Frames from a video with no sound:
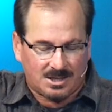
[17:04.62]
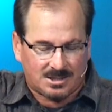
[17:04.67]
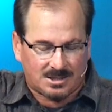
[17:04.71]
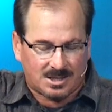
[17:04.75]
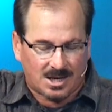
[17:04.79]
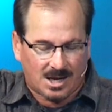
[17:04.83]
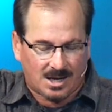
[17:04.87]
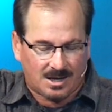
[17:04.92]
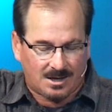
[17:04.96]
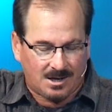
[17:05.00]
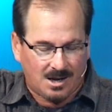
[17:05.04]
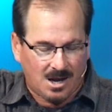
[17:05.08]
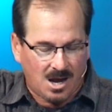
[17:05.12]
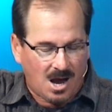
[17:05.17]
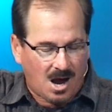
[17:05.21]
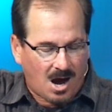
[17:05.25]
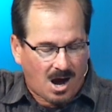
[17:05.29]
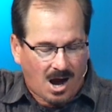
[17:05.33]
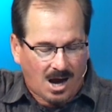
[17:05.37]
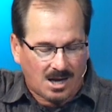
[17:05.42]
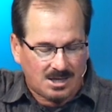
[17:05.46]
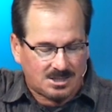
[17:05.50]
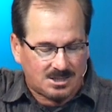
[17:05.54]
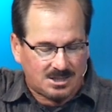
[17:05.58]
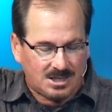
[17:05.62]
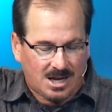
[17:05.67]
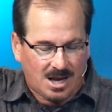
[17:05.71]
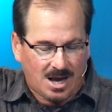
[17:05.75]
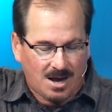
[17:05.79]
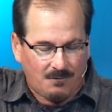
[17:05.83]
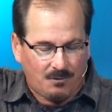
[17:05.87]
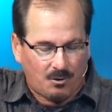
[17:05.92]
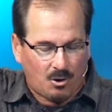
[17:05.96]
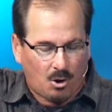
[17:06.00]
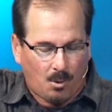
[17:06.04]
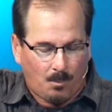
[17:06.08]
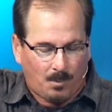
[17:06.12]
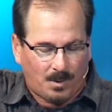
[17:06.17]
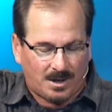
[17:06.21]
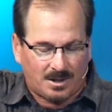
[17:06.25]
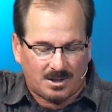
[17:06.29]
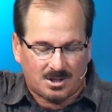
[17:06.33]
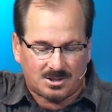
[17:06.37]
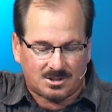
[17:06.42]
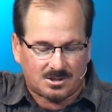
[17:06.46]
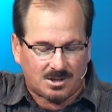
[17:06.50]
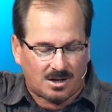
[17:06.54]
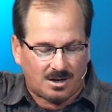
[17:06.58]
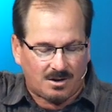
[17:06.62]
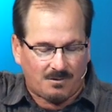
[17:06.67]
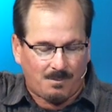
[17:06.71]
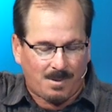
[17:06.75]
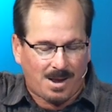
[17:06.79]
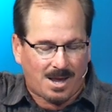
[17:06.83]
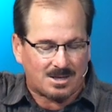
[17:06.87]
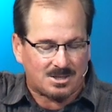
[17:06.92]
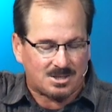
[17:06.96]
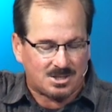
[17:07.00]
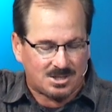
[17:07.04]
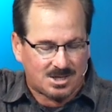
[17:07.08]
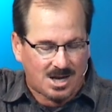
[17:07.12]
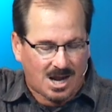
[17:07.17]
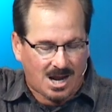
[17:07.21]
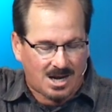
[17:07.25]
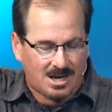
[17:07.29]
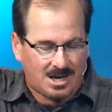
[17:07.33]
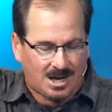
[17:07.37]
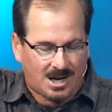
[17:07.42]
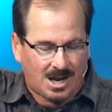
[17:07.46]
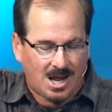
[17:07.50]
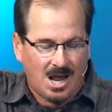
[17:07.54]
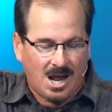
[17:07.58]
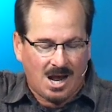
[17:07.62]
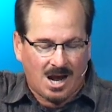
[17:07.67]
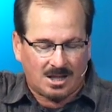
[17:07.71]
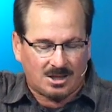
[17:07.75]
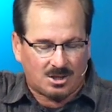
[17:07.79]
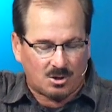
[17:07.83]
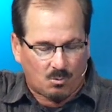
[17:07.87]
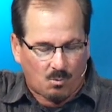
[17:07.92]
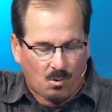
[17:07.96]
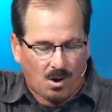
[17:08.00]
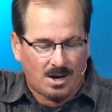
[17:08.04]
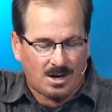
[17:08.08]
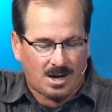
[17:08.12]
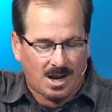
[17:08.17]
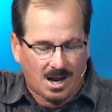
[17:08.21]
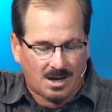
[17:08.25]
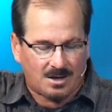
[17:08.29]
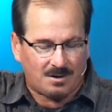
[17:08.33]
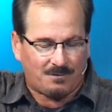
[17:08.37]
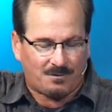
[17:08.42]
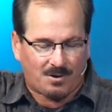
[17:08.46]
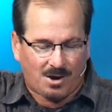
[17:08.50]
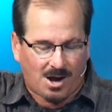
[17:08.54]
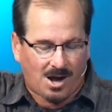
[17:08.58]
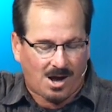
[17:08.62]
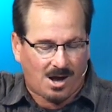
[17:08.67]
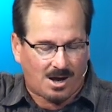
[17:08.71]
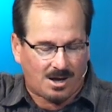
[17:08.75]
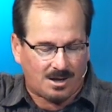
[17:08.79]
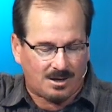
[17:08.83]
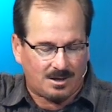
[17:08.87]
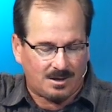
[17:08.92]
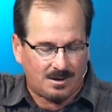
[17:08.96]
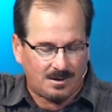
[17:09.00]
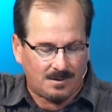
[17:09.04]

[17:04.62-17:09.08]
said, I see heaven open and the Son of Man standing at the right hand of God.